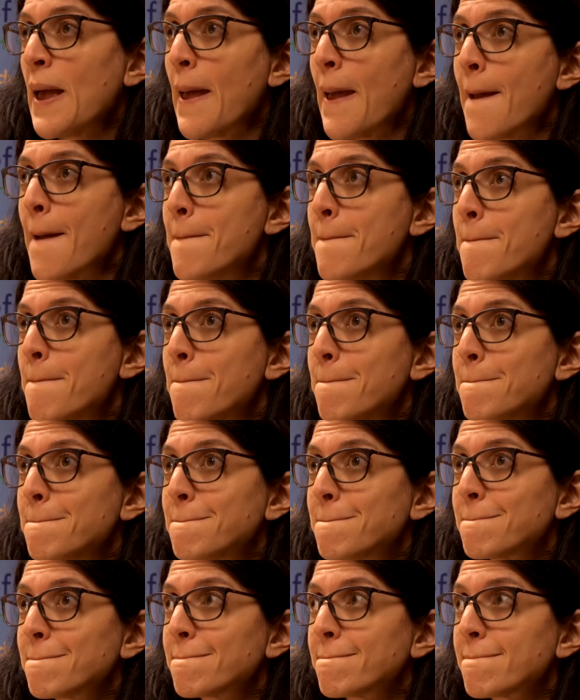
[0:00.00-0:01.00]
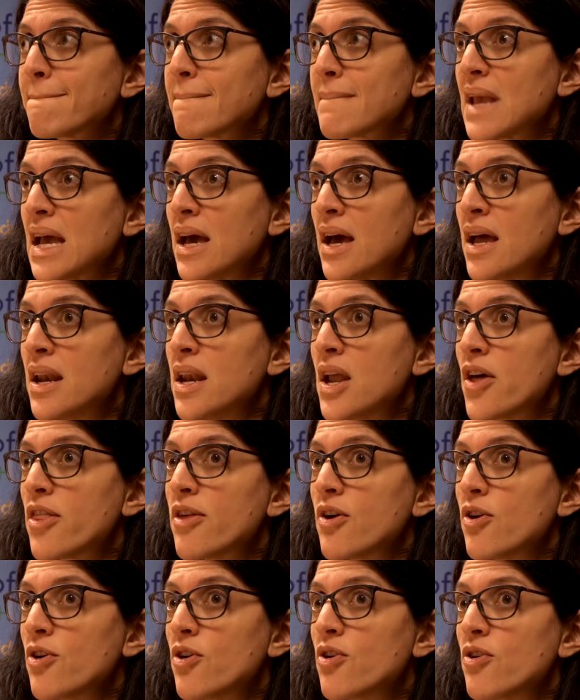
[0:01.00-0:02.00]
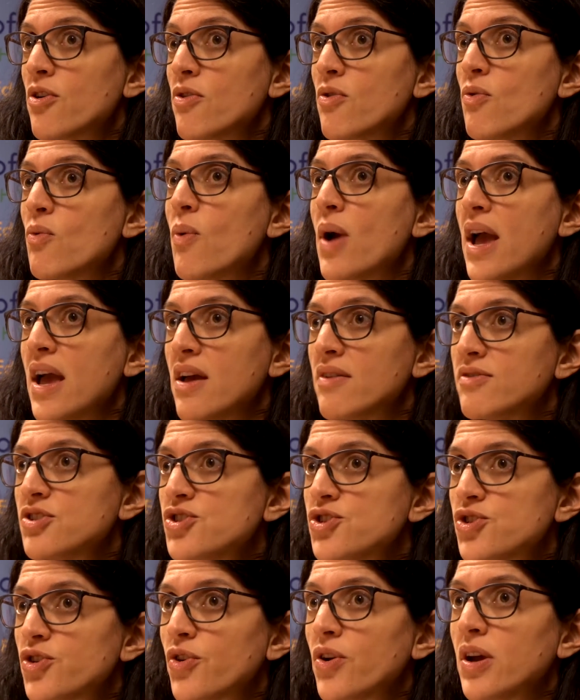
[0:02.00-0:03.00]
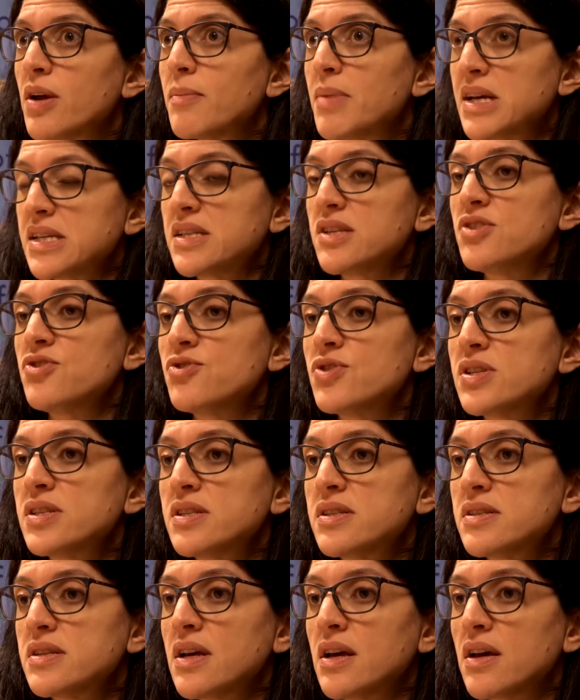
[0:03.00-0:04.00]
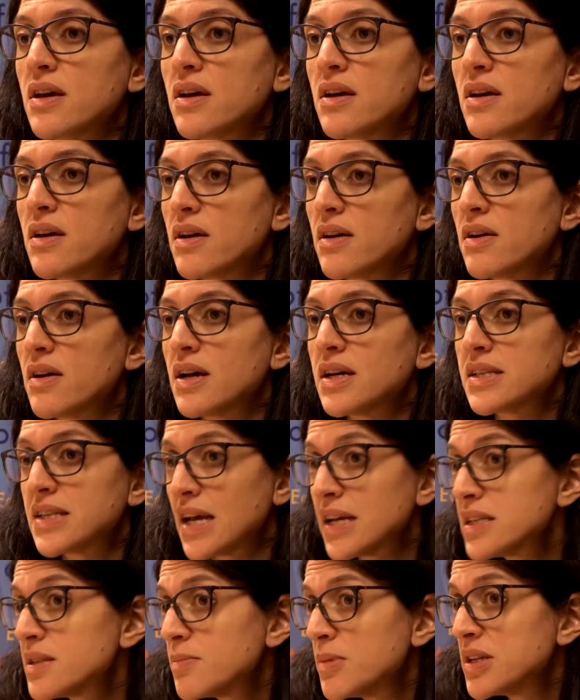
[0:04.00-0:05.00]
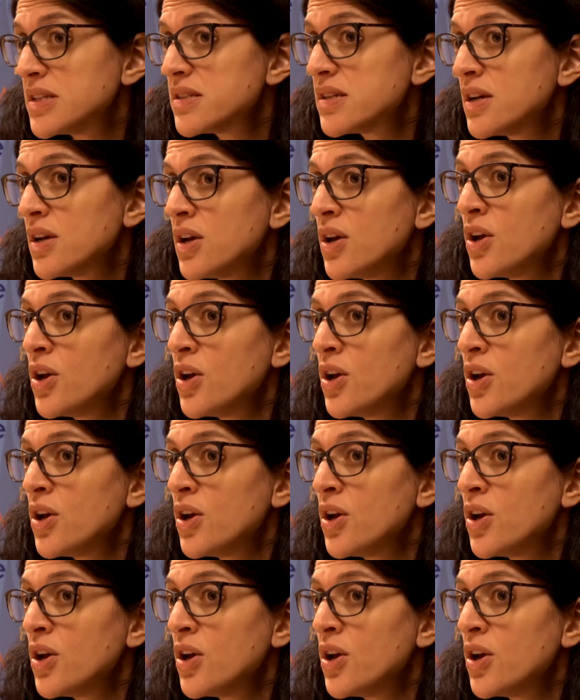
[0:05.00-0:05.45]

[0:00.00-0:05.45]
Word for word: Um, another way of ensuring best interest uh, assessment